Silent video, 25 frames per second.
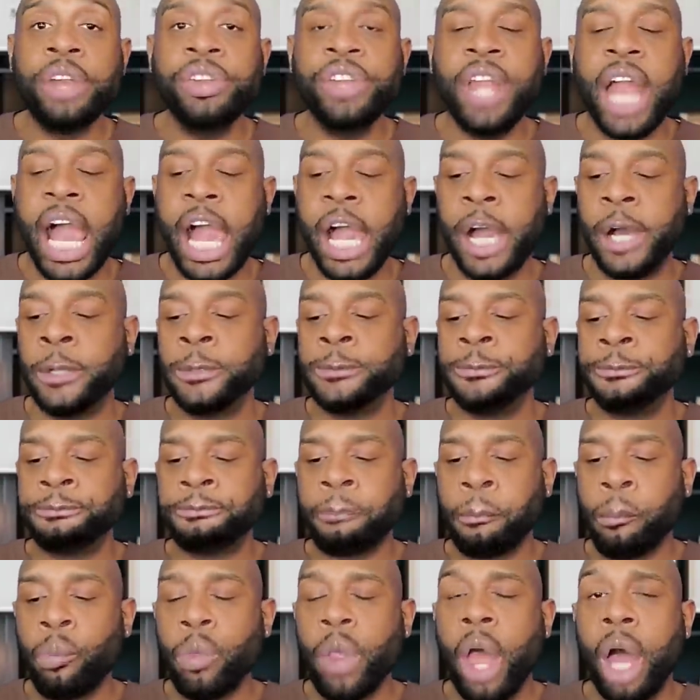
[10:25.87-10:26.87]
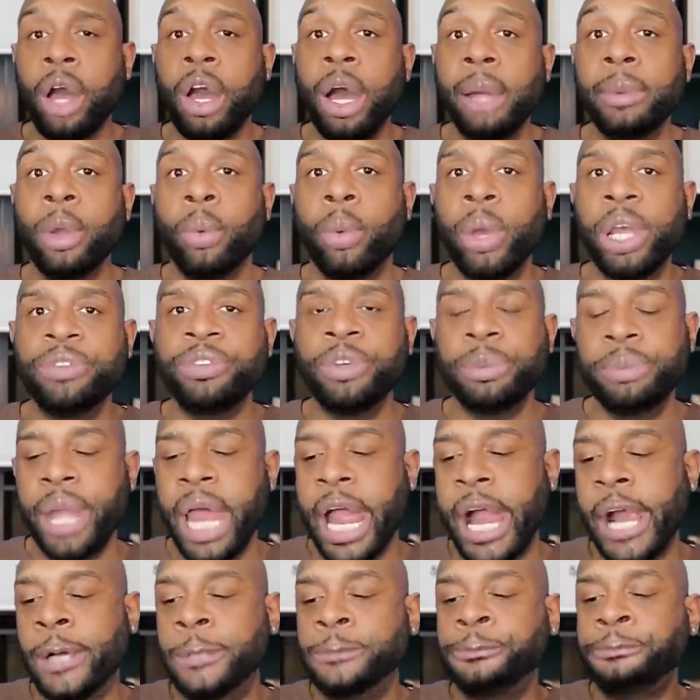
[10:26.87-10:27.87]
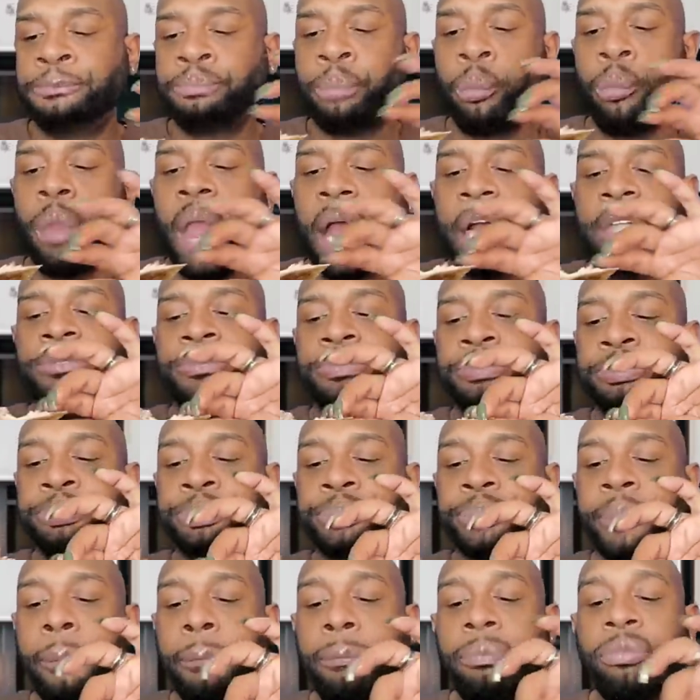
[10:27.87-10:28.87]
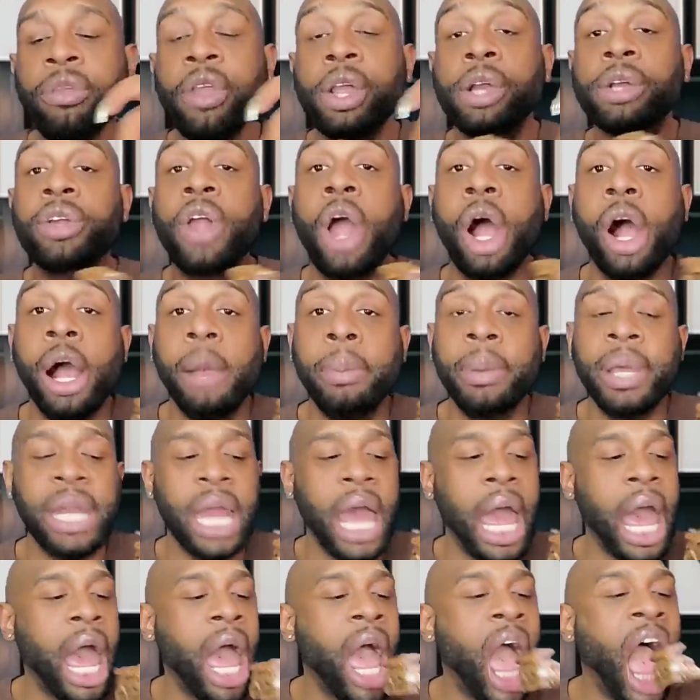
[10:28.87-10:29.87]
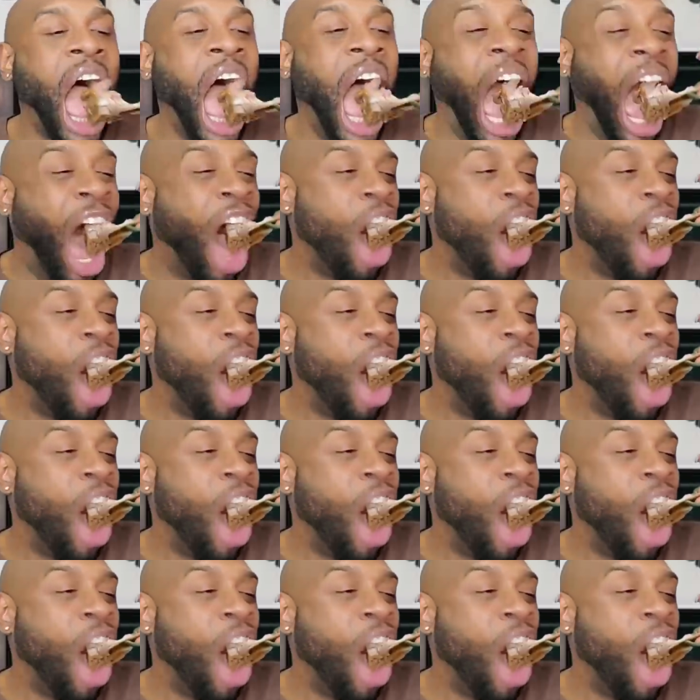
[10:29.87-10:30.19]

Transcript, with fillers: Now, a couple of weeks from now, hubby and I,